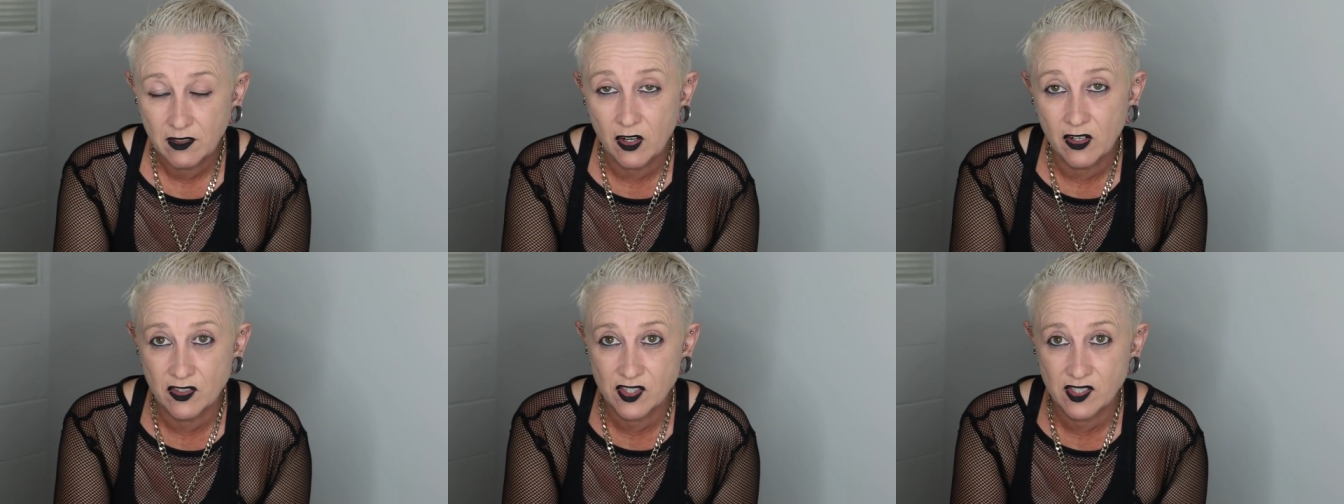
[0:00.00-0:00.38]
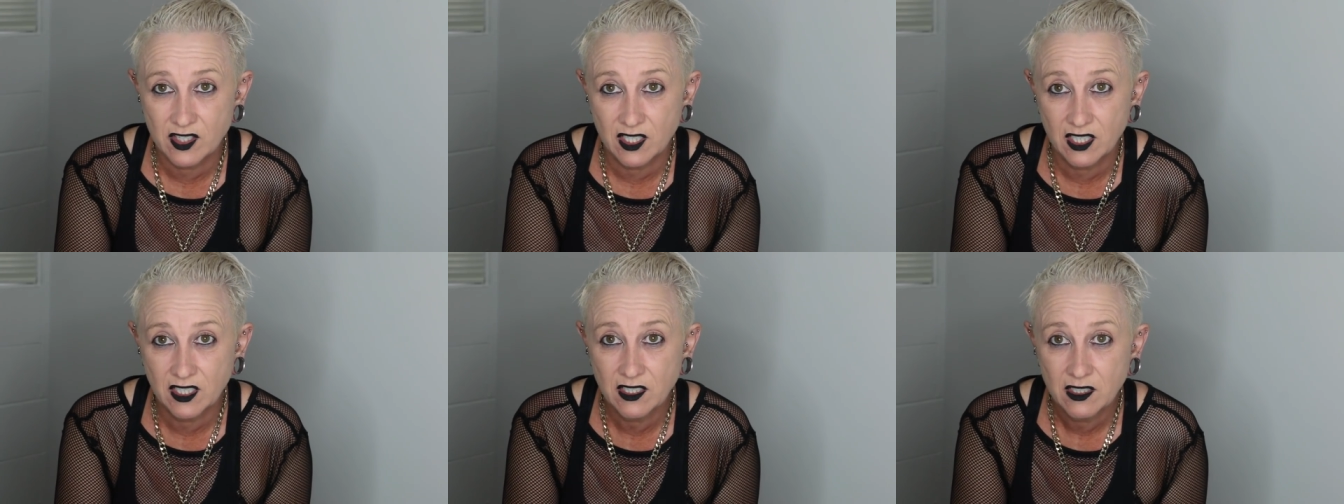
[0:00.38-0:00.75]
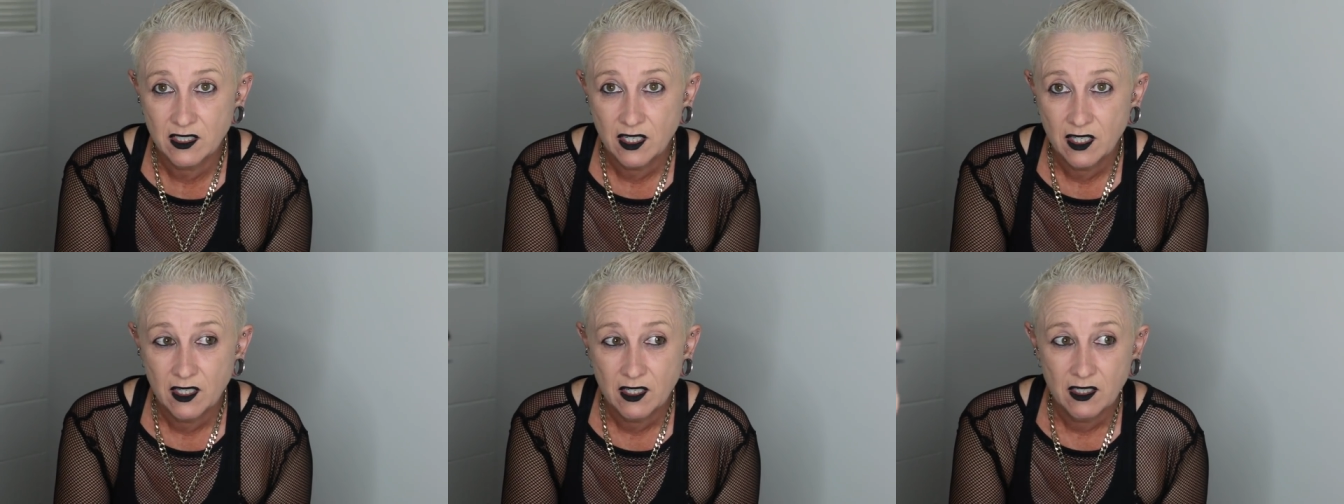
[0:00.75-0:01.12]
Honestly,
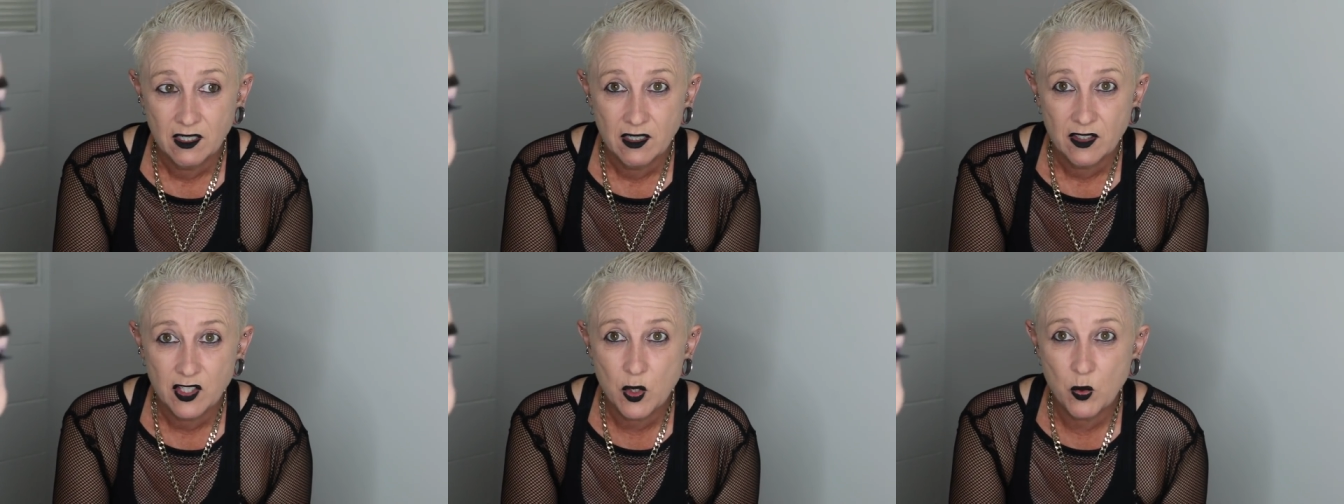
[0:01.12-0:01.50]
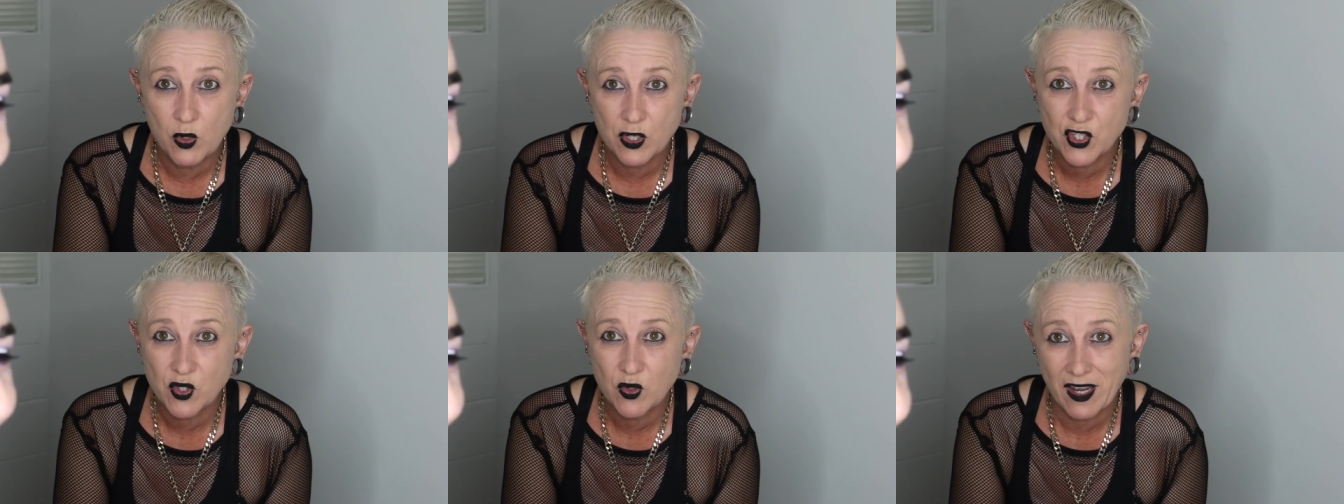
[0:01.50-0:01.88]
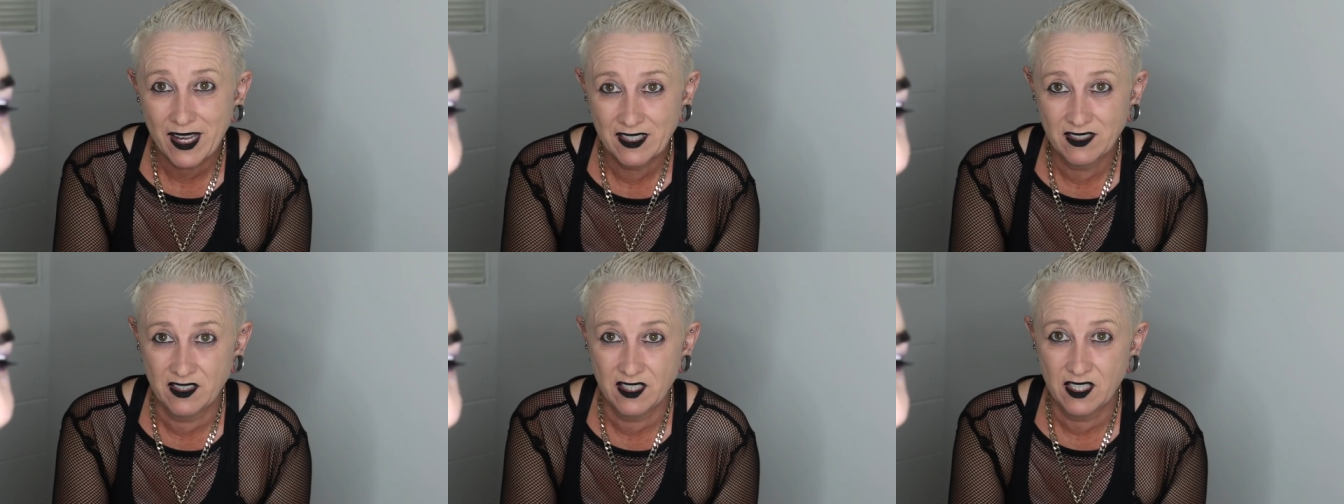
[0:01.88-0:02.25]
you wash your
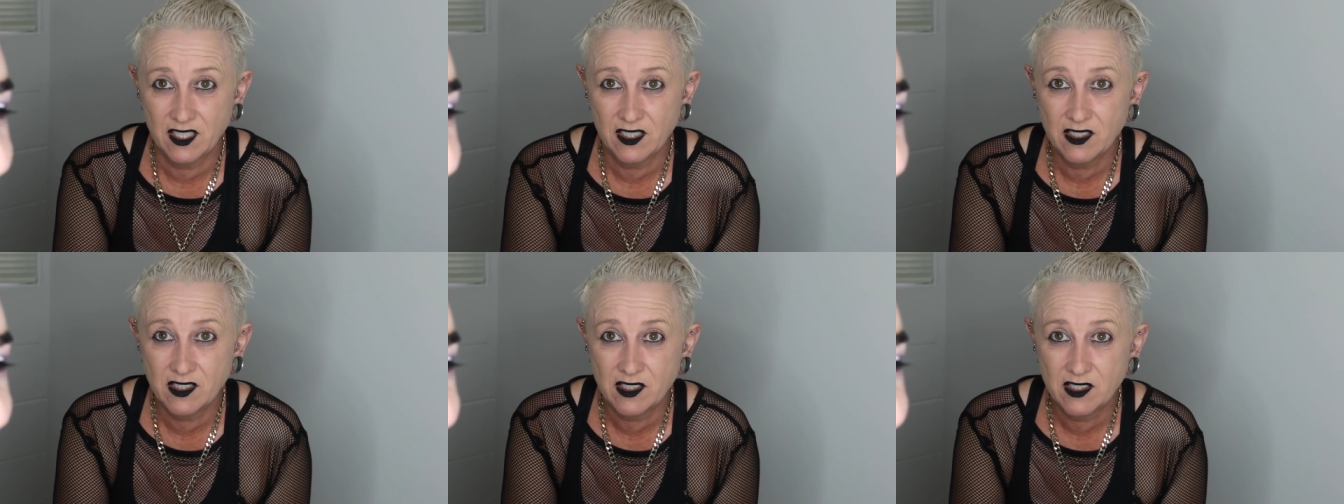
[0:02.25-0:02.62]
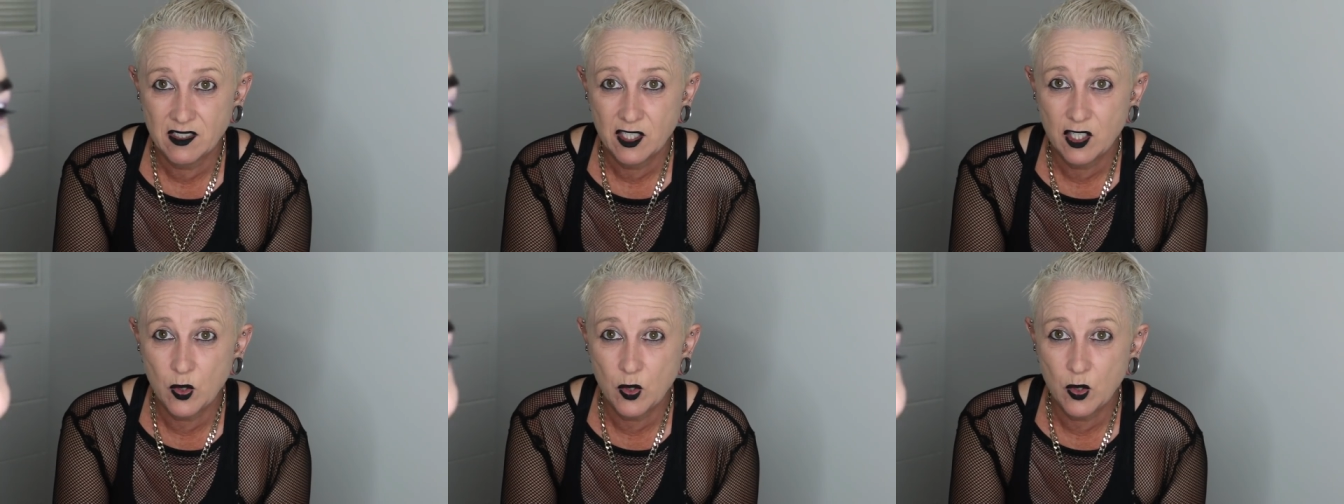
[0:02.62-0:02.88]
undies,